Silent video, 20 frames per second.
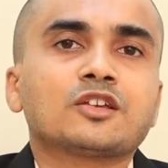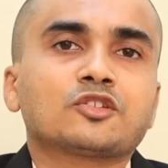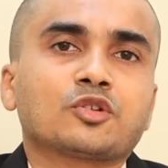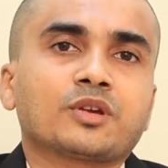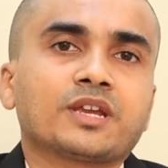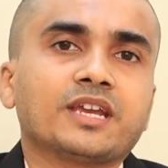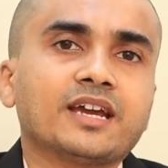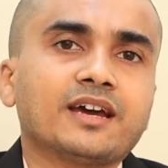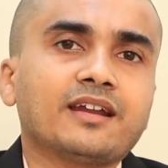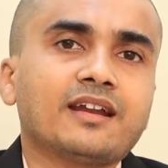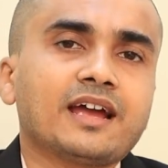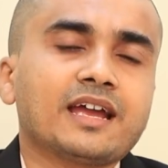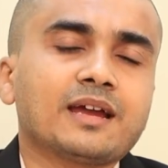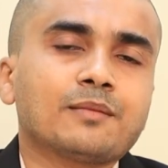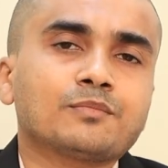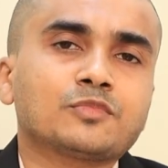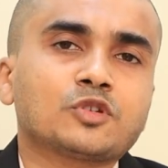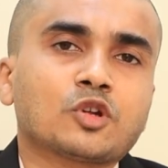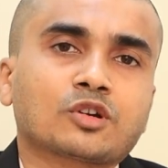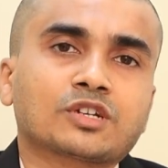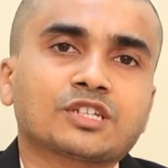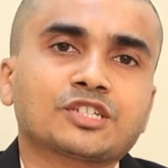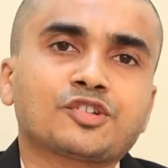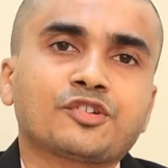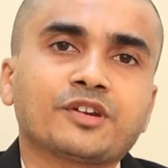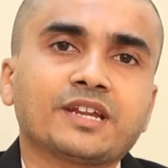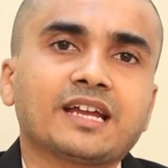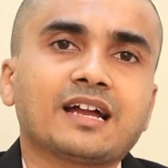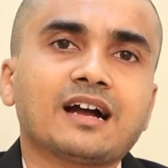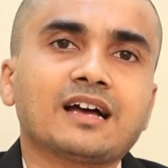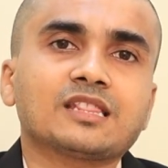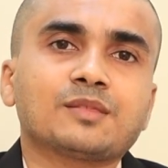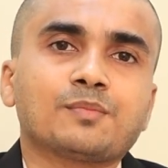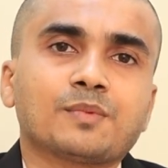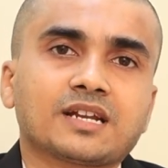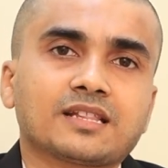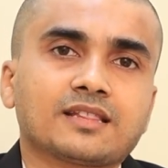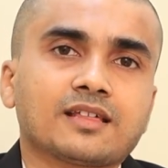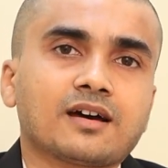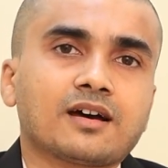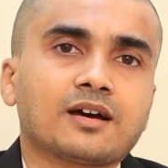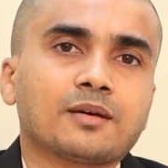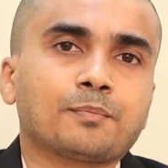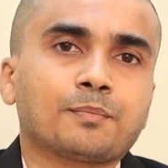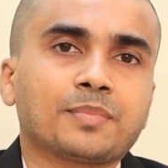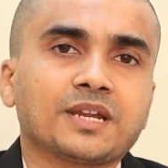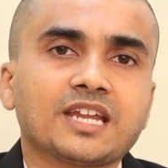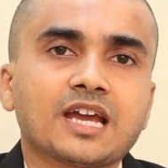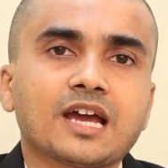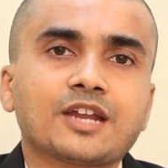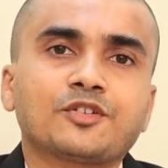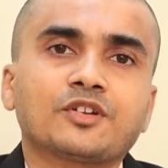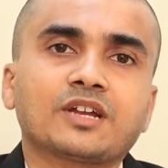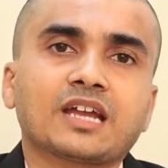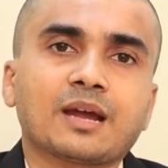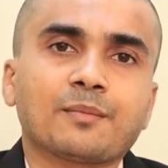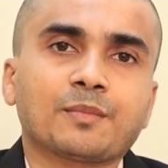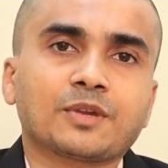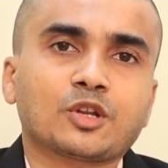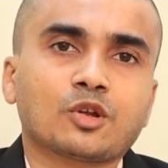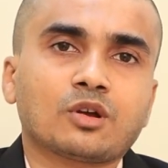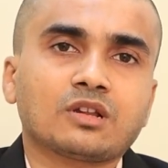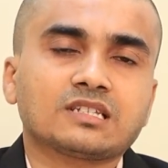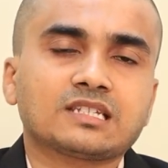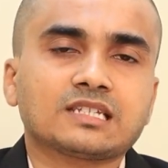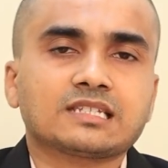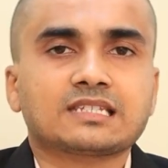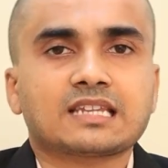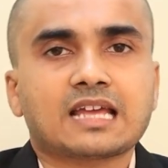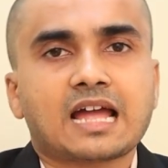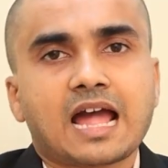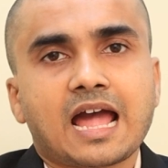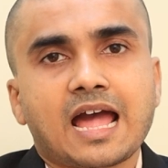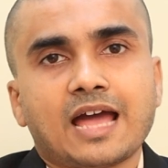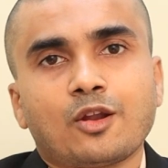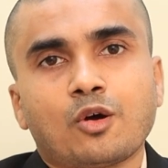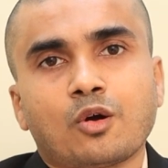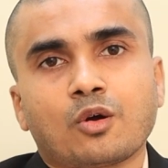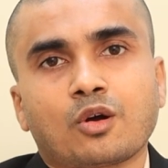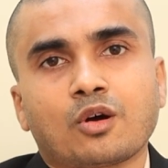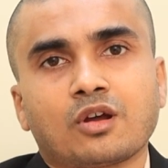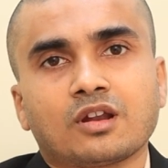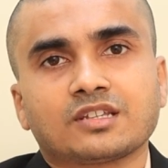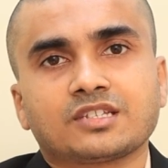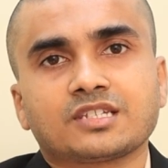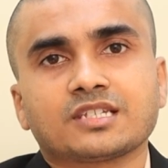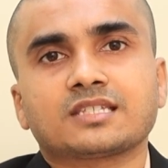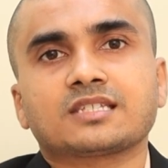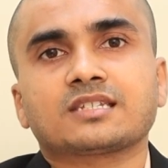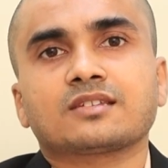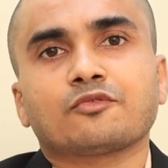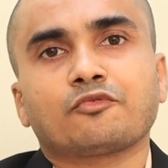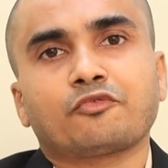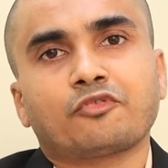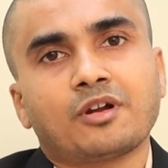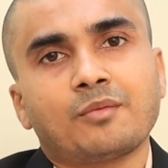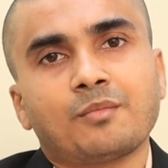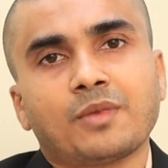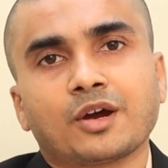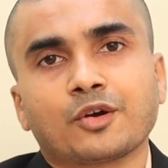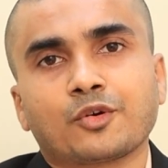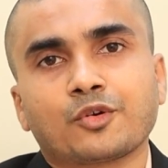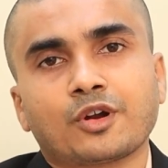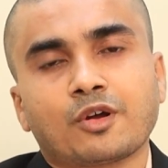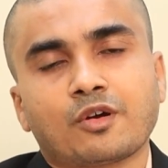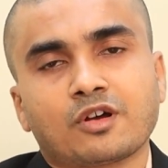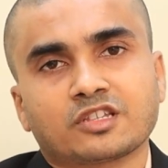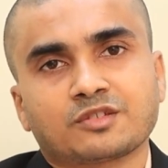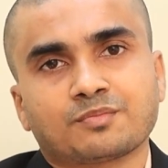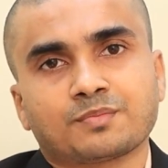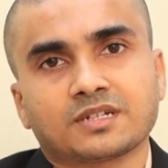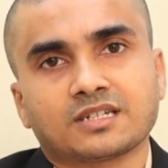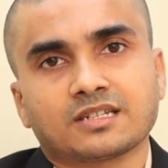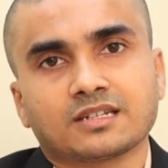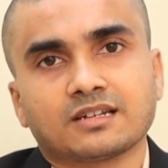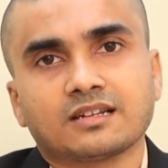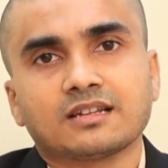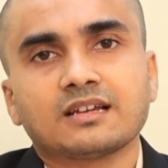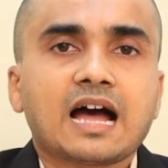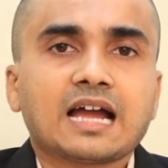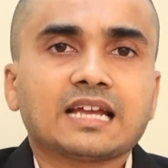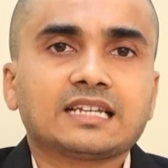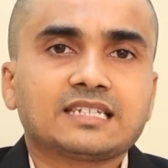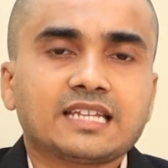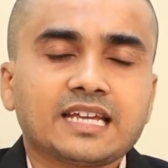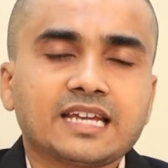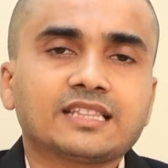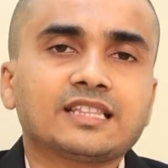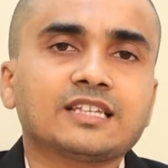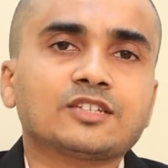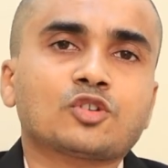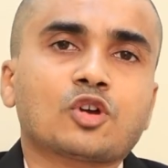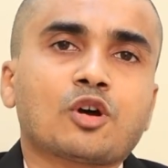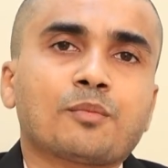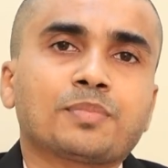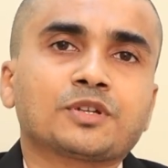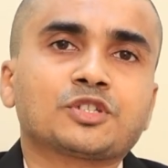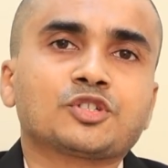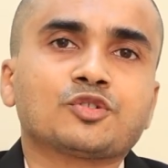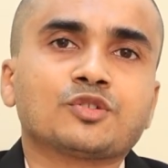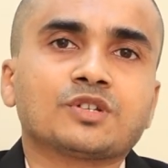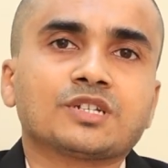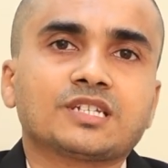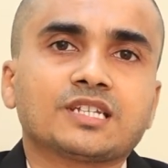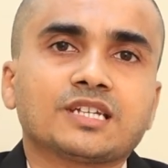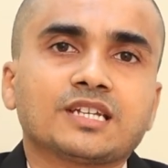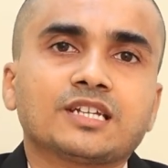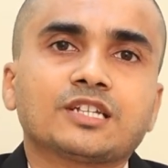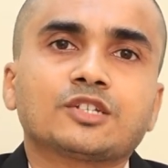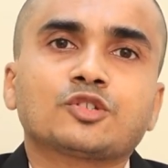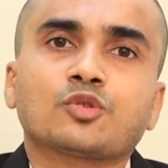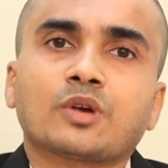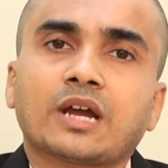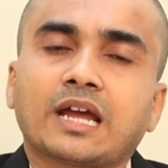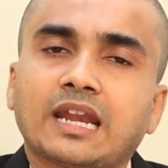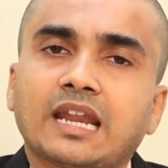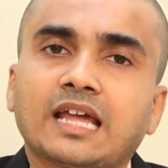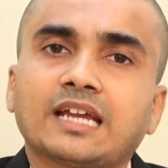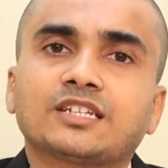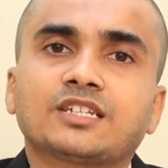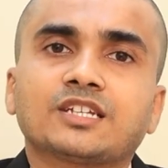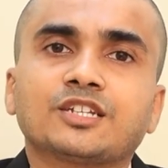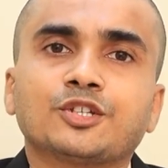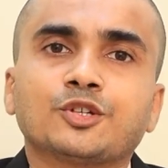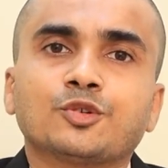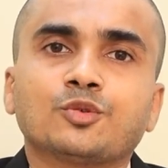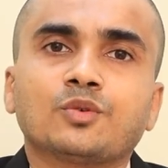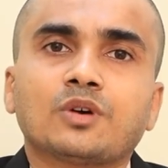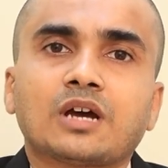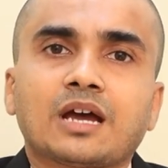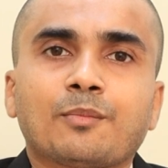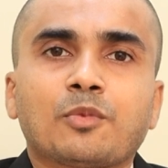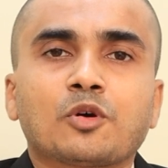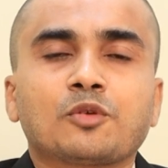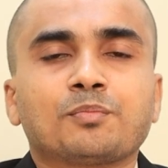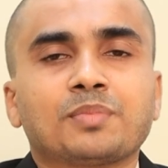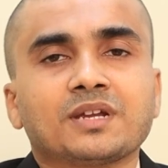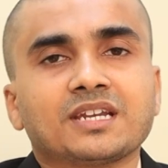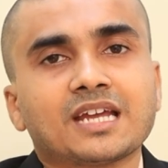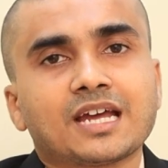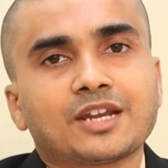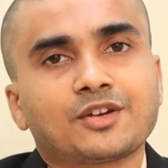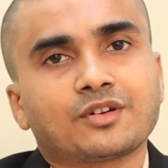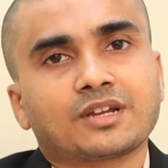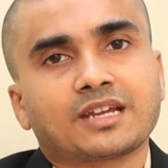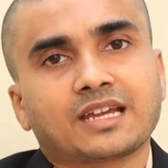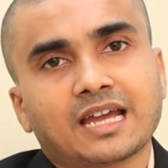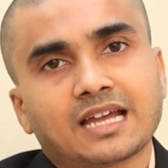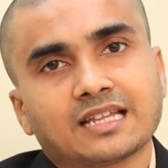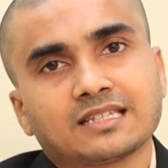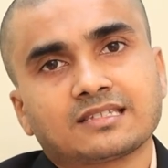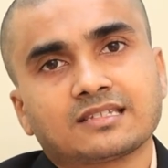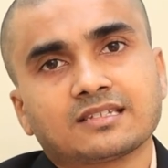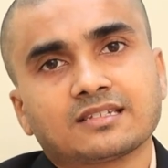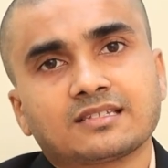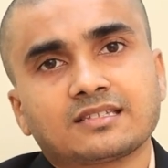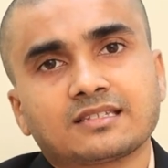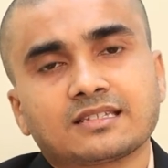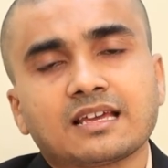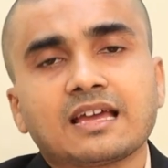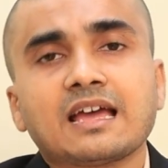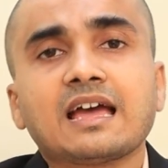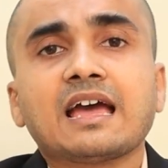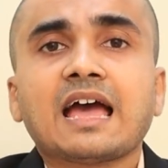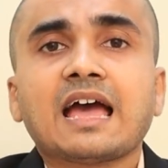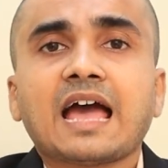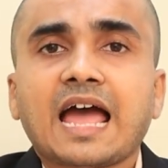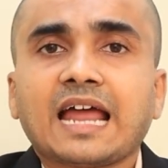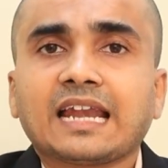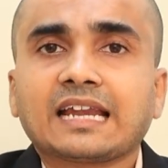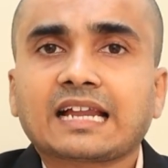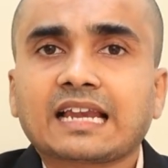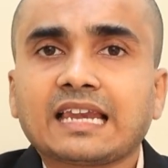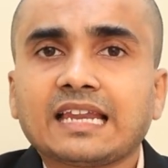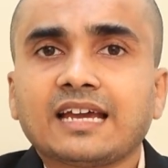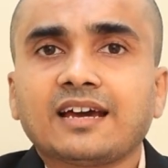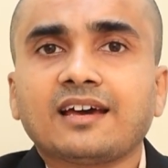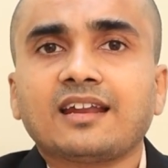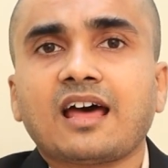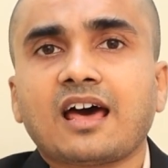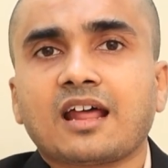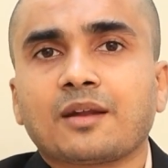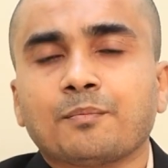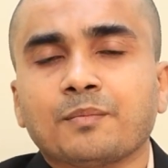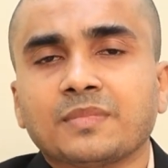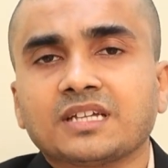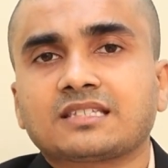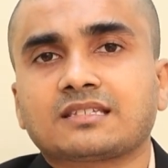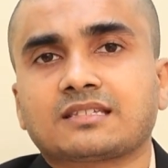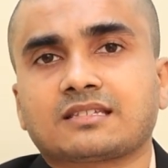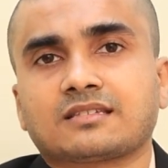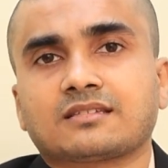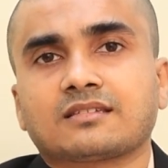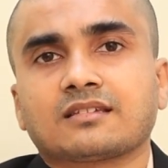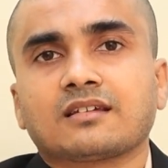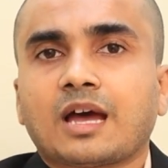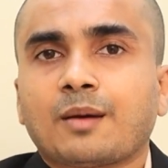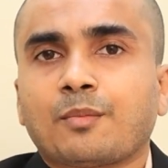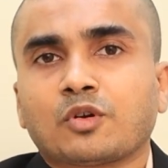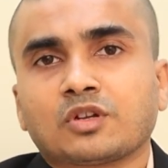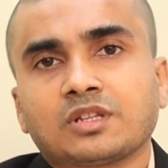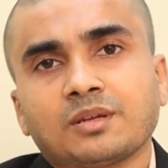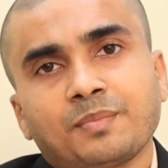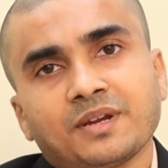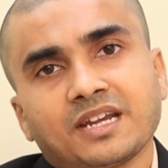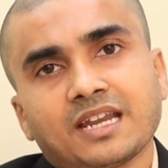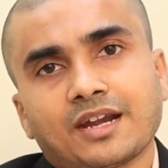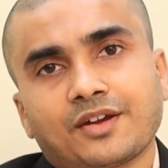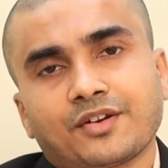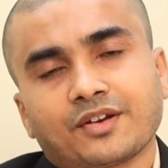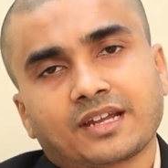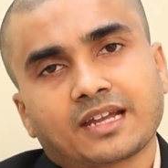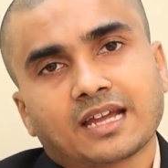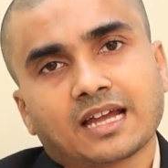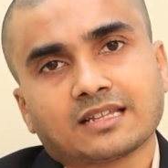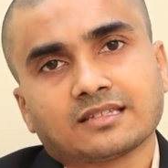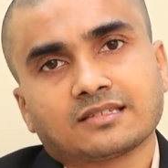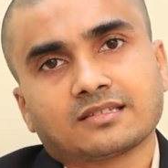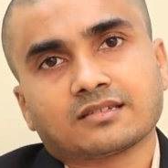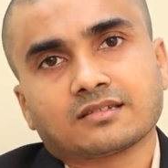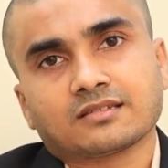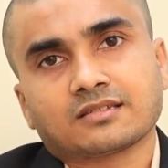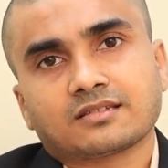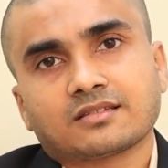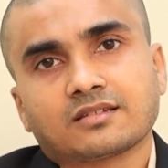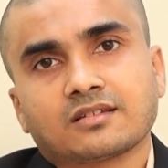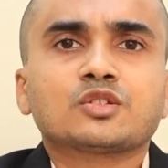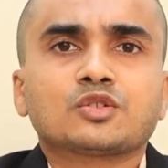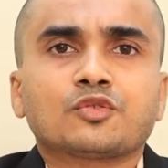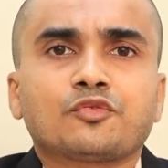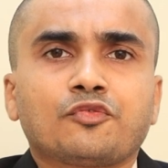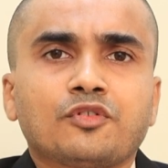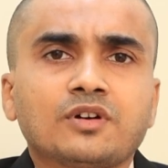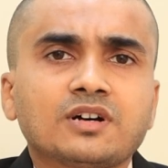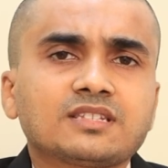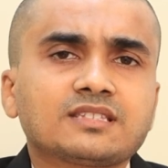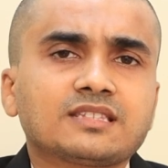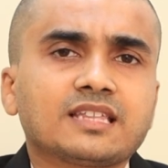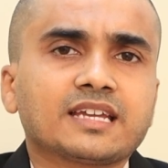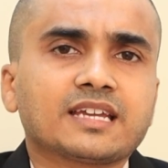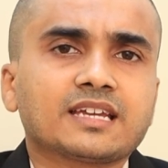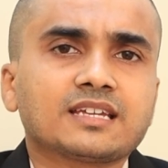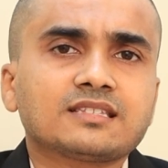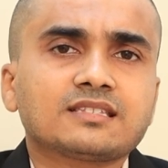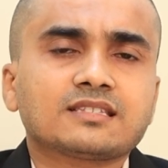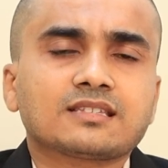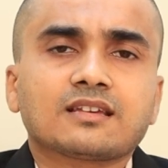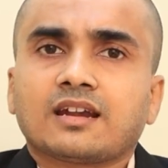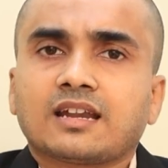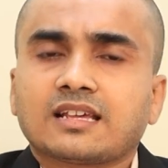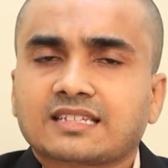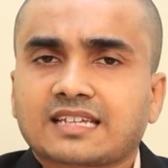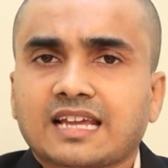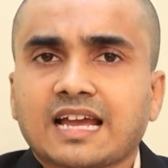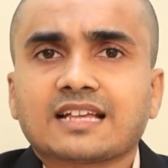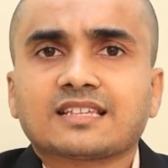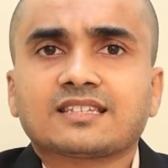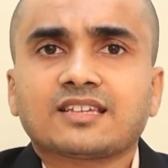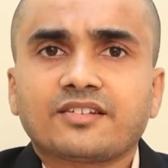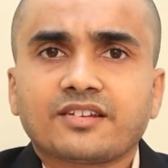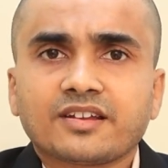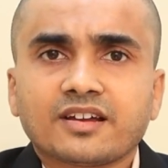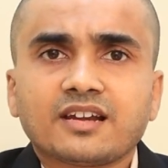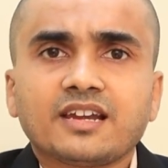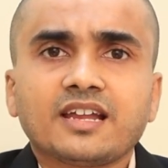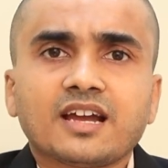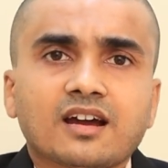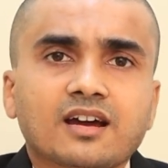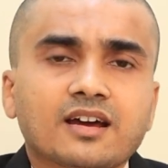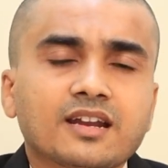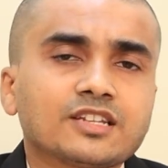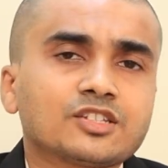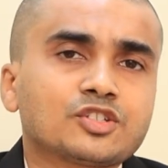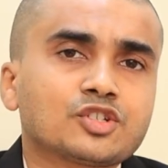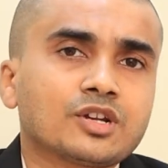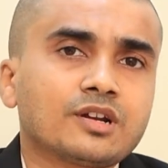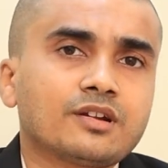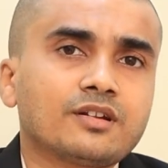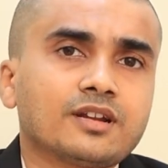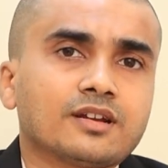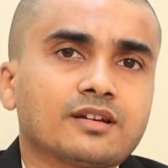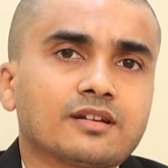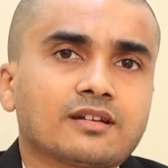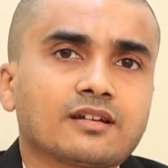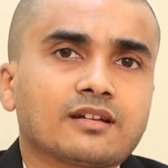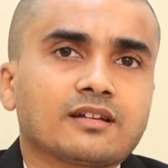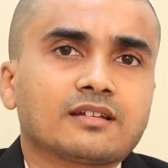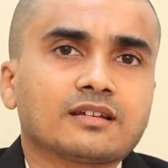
So here I am, Dr. Srikanth Marda, pediatric hematologist and oncologist from Ankura Hospital. I take this opportunity to enlighten you about pediatric cancers and clear our myths about the pediatric cancers. So first thing is, does cancer really occur in children?